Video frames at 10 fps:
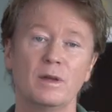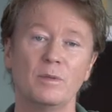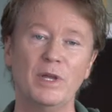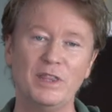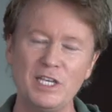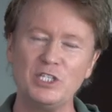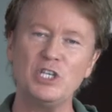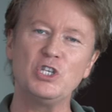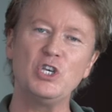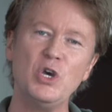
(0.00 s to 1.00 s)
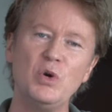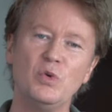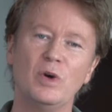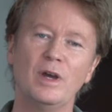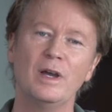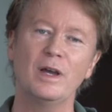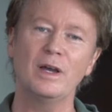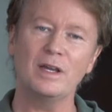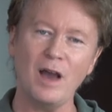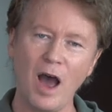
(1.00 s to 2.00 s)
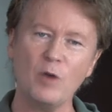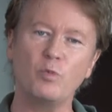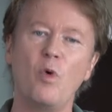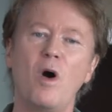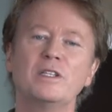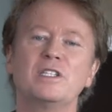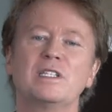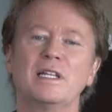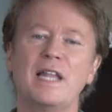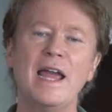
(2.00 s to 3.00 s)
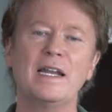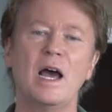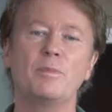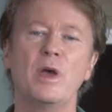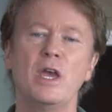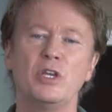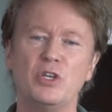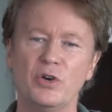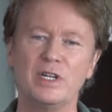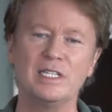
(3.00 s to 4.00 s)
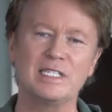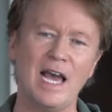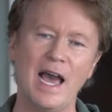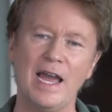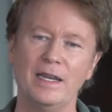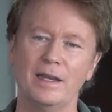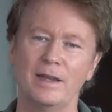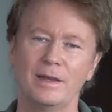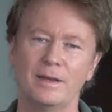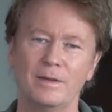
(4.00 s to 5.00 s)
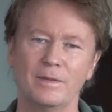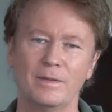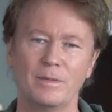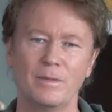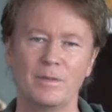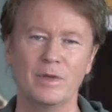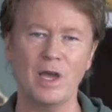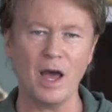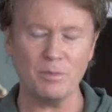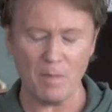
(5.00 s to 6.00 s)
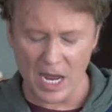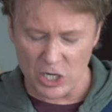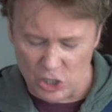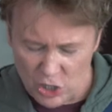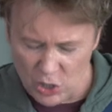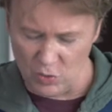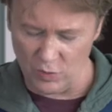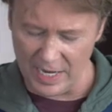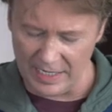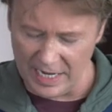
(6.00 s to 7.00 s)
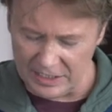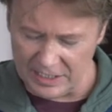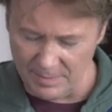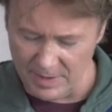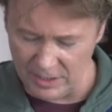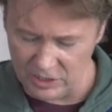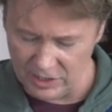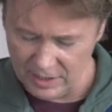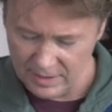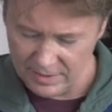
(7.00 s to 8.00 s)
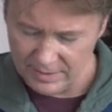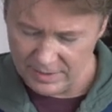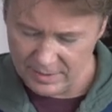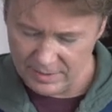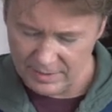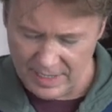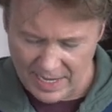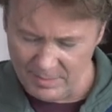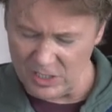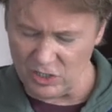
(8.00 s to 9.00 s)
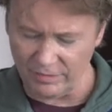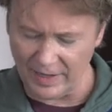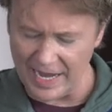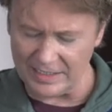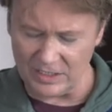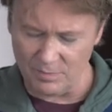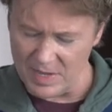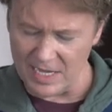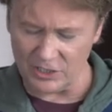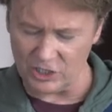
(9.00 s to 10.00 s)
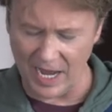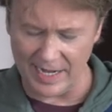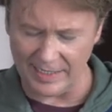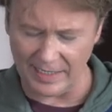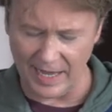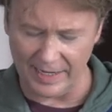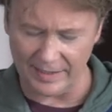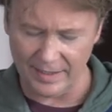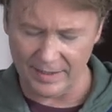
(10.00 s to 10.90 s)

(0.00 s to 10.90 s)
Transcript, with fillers: But this is you. God wants to light up your design. God made you in His image, the image of light, to be a shining light.